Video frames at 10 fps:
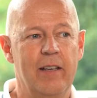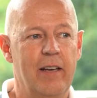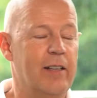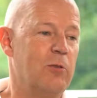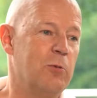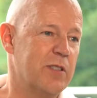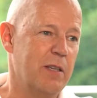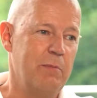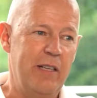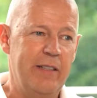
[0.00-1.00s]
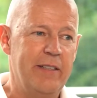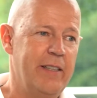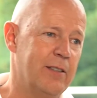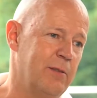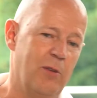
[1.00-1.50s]
and lose $1 million
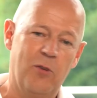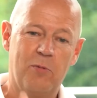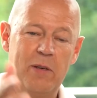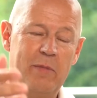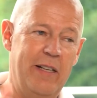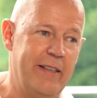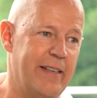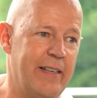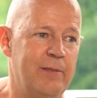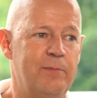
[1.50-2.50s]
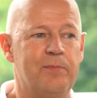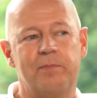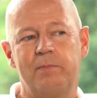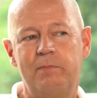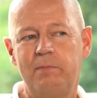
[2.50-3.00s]
here, $3 million there,
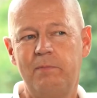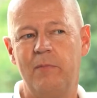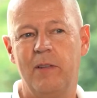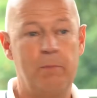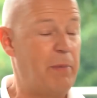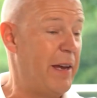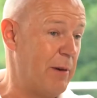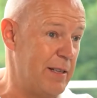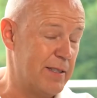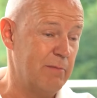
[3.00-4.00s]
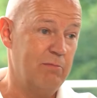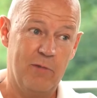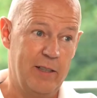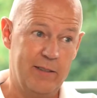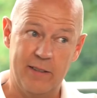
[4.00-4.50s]
pay ransom,
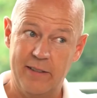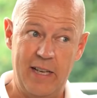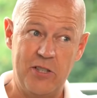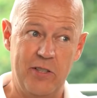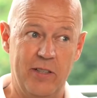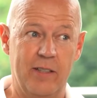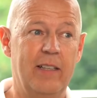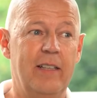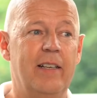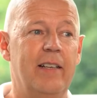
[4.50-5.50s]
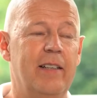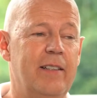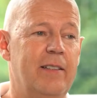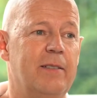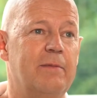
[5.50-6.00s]
right? The national
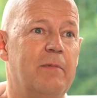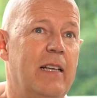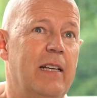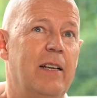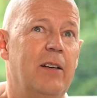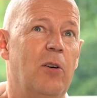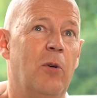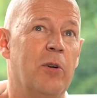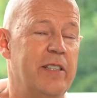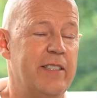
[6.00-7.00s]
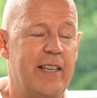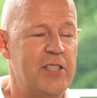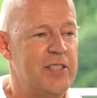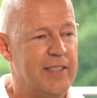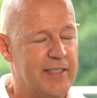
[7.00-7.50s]

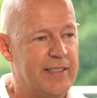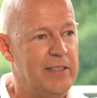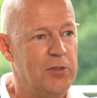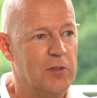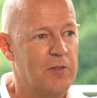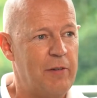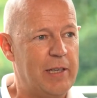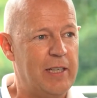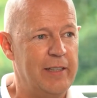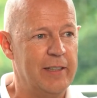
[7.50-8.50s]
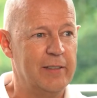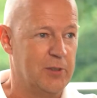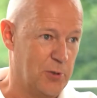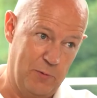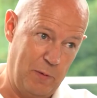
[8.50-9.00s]
organizations are still not very clear. Should we